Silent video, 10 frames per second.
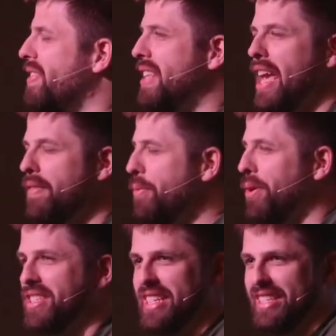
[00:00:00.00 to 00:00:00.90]
David
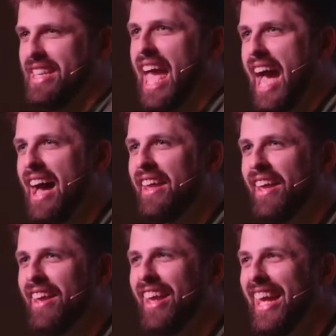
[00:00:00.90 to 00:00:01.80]
wasn't his dad.
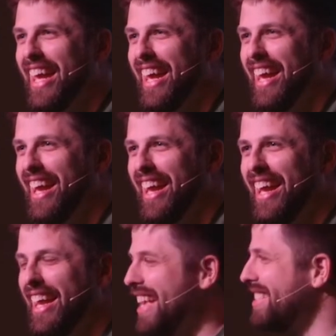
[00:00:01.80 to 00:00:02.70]

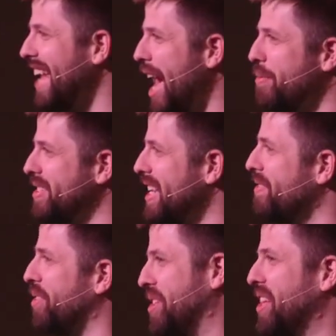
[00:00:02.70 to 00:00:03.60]
His dad was
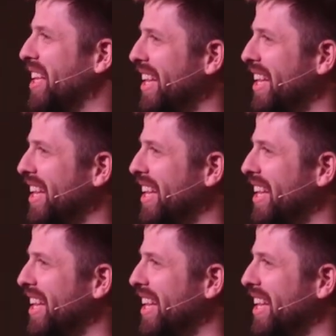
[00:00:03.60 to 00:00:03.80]
evil.